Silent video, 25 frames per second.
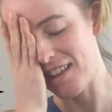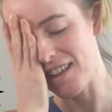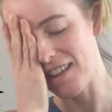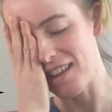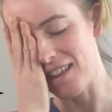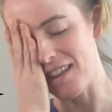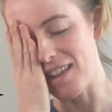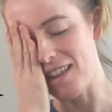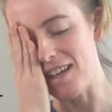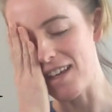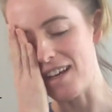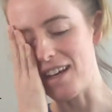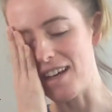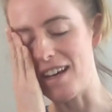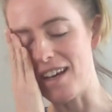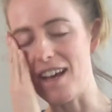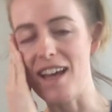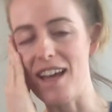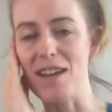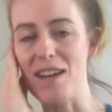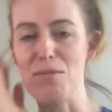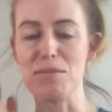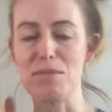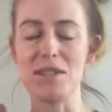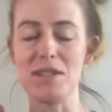the
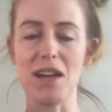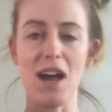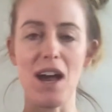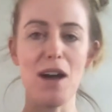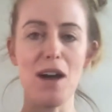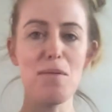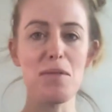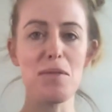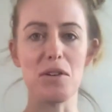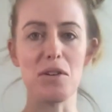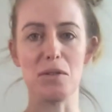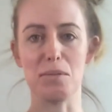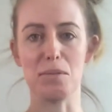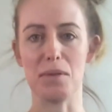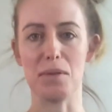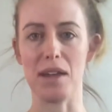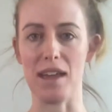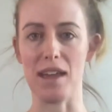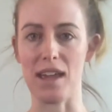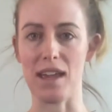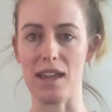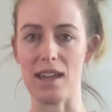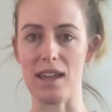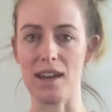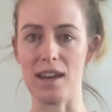abdominal
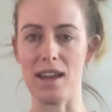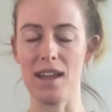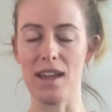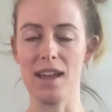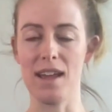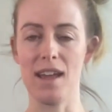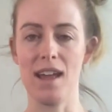pain,